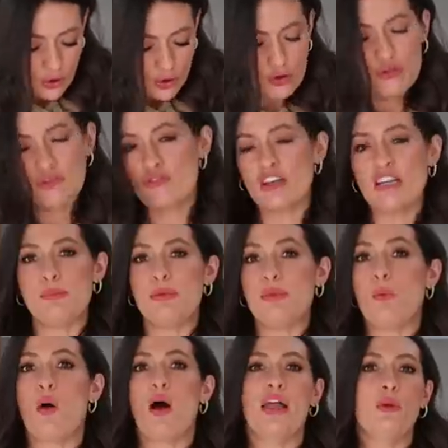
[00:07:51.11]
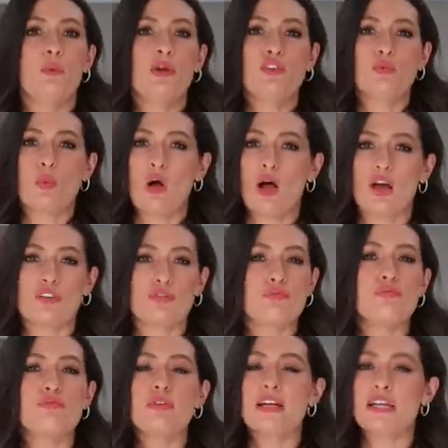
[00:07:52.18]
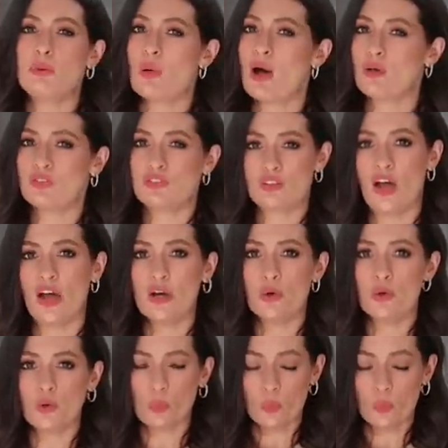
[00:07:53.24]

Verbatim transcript: creamy white, which works really well styled